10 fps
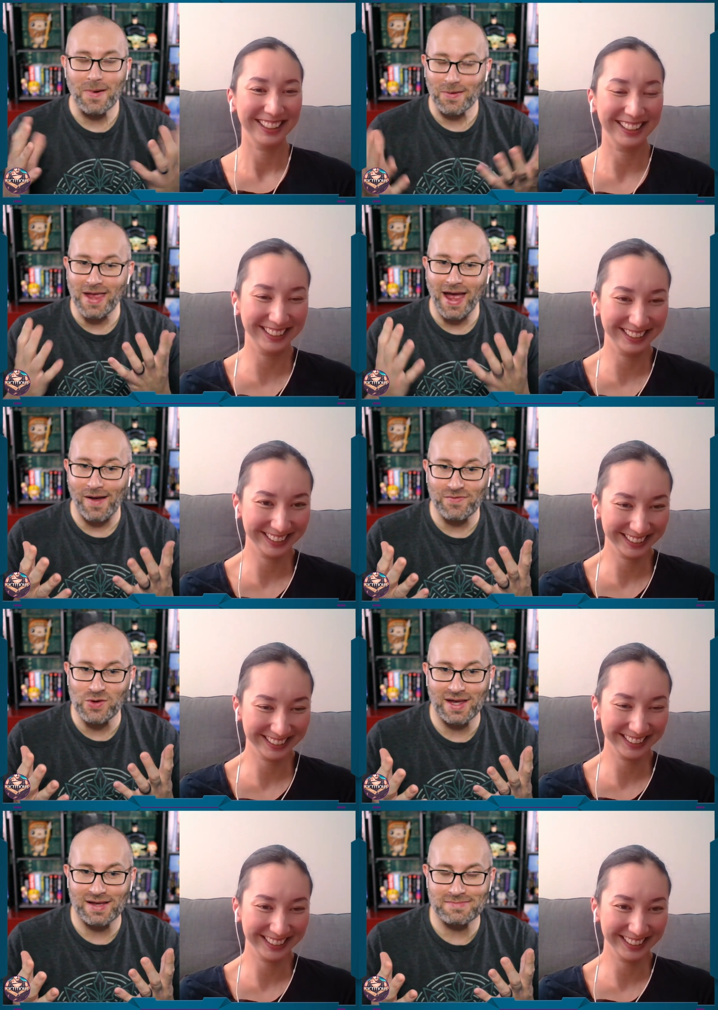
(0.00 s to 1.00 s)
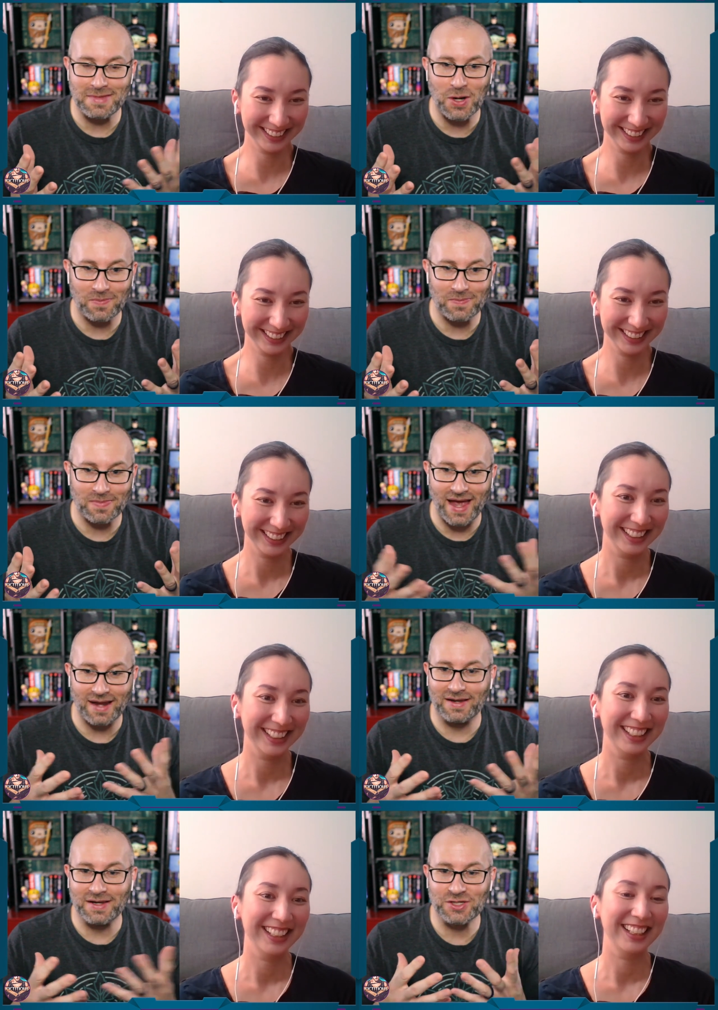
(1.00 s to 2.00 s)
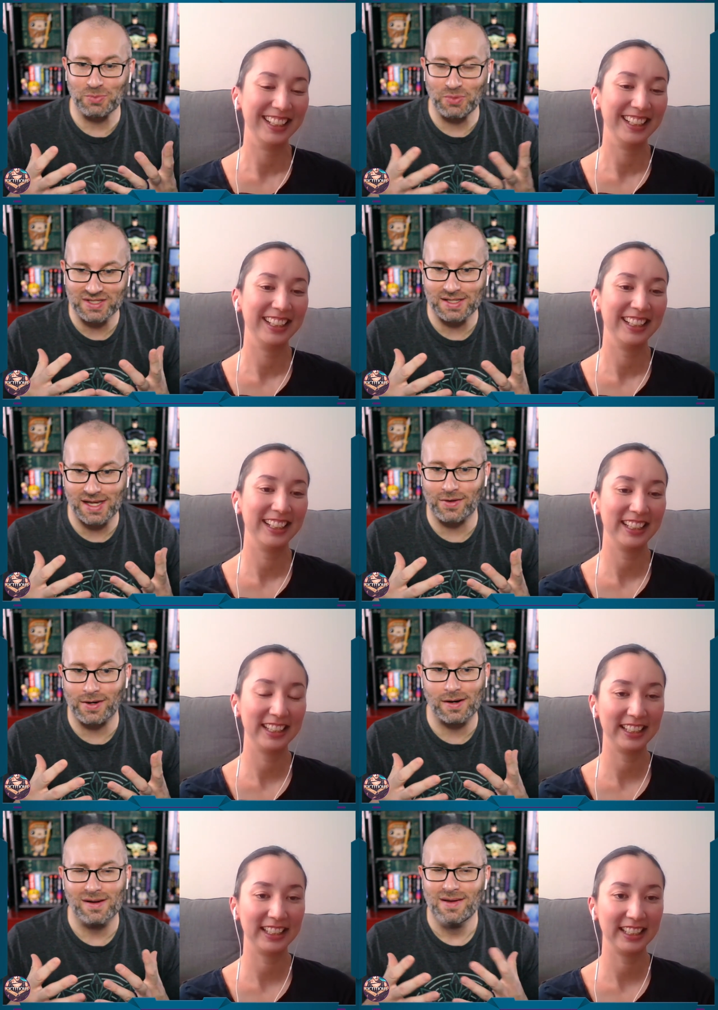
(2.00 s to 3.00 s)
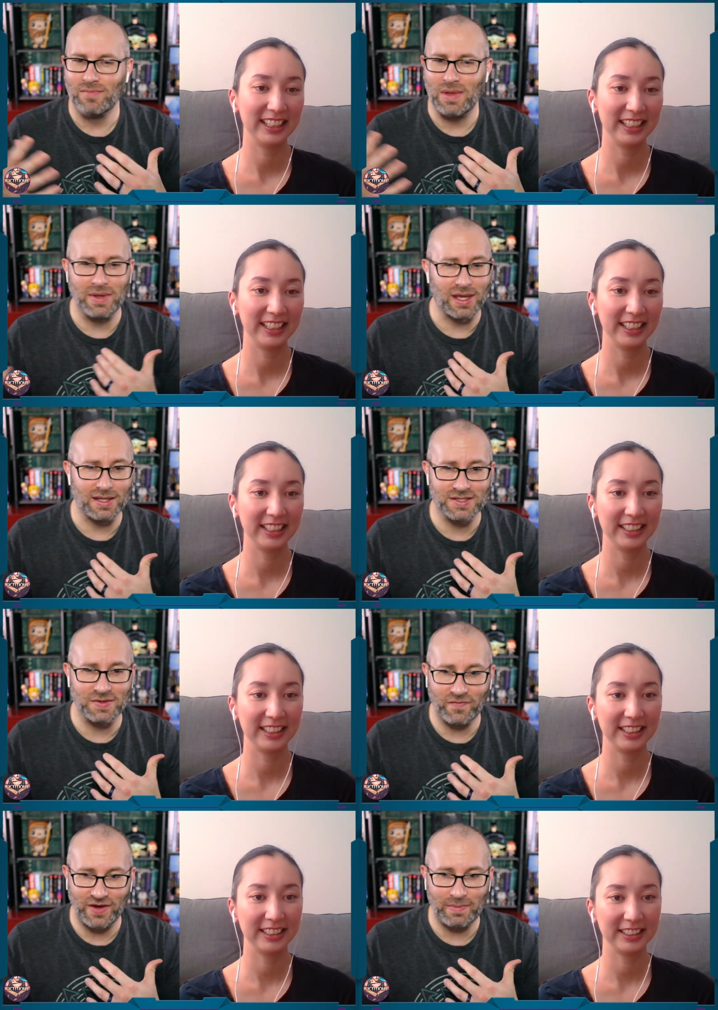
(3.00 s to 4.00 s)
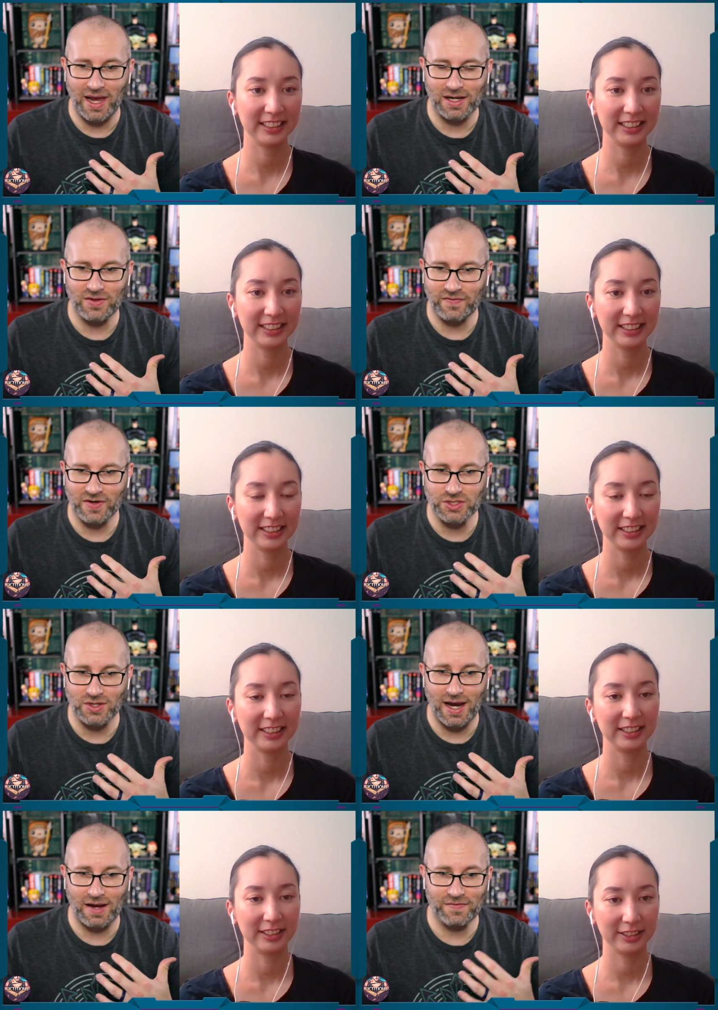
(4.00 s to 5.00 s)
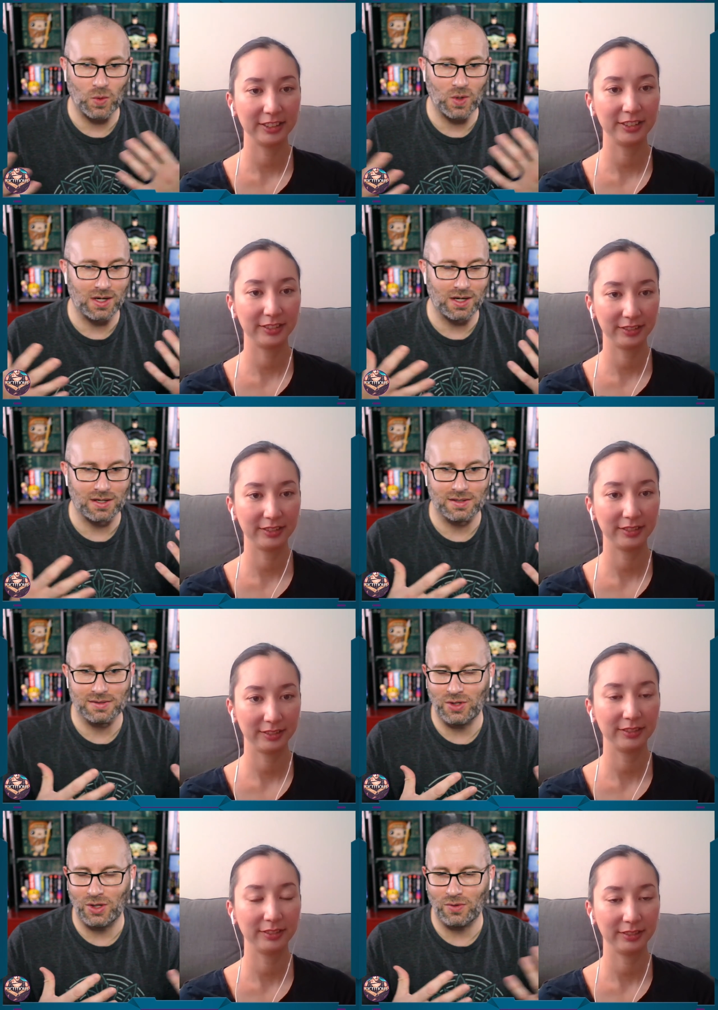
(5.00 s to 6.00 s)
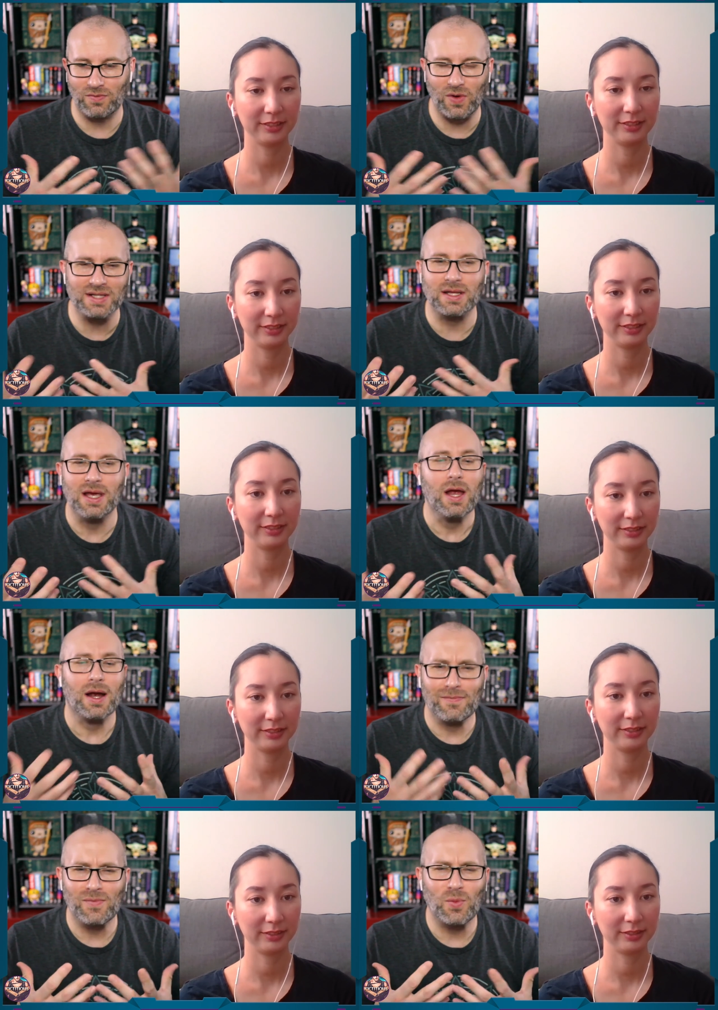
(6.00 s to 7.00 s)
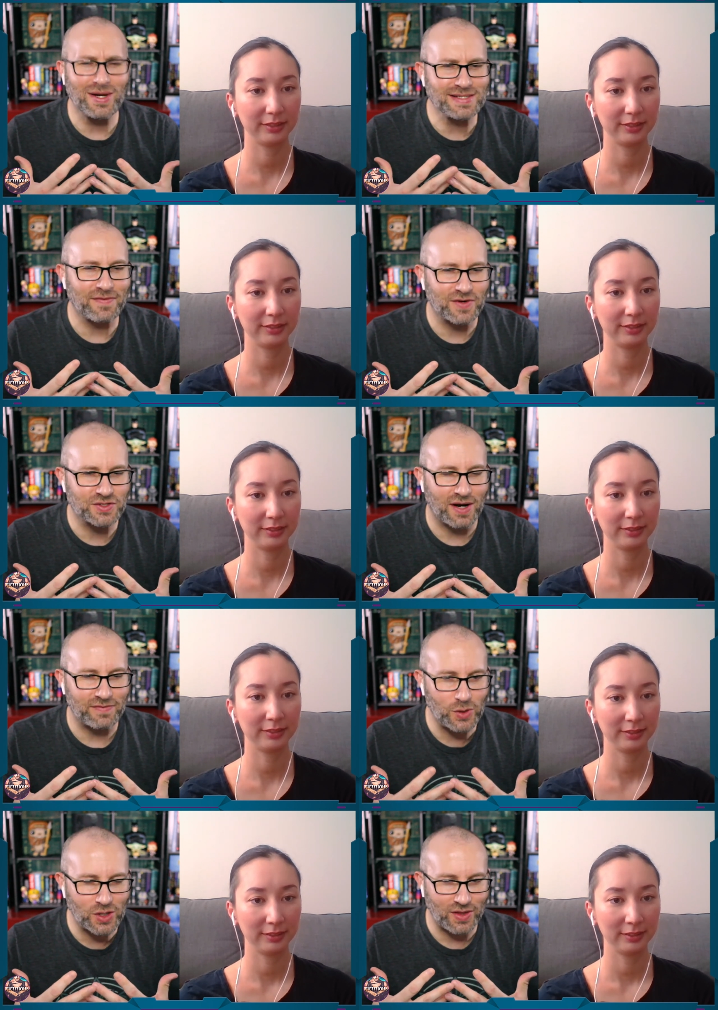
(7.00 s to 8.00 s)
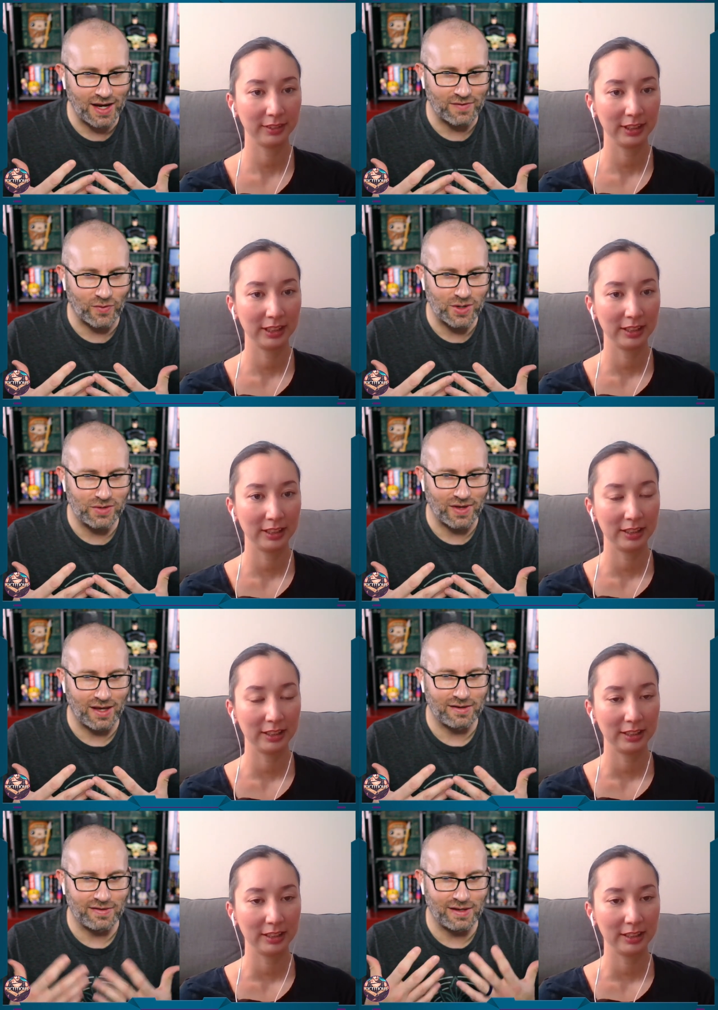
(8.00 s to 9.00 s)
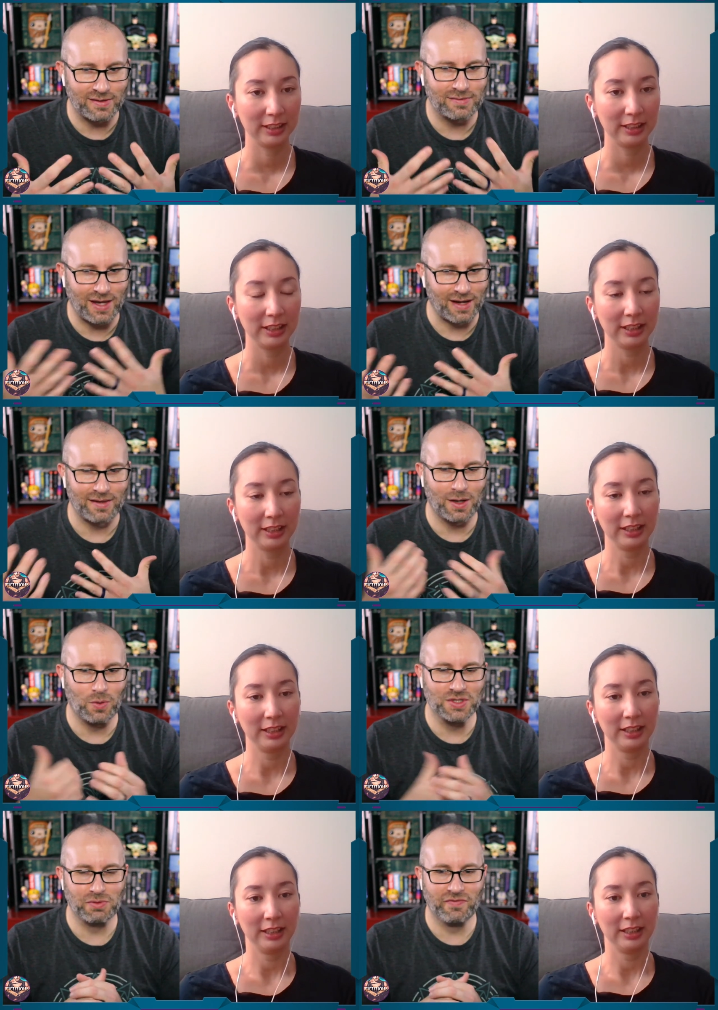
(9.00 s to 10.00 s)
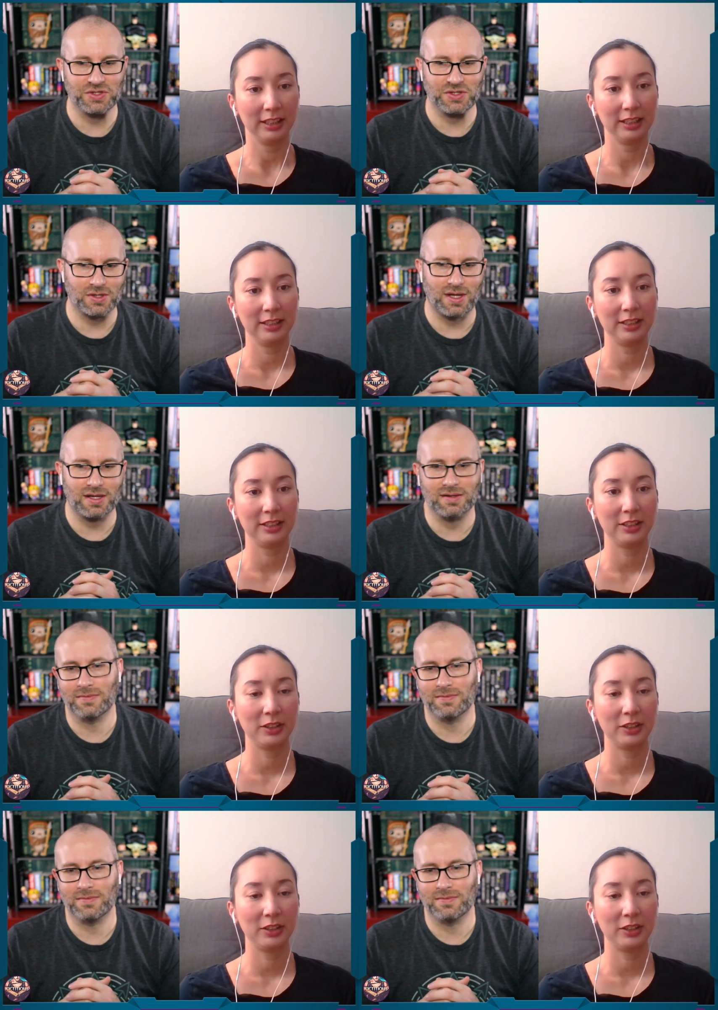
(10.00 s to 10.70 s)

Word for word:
Speaker 1: But yeah, after you get, you know, that initial put together, maybe get some feedback on the first draft, or, you know, what is, what does that first draft look like for you then? And then, yeah, like what does revision look like?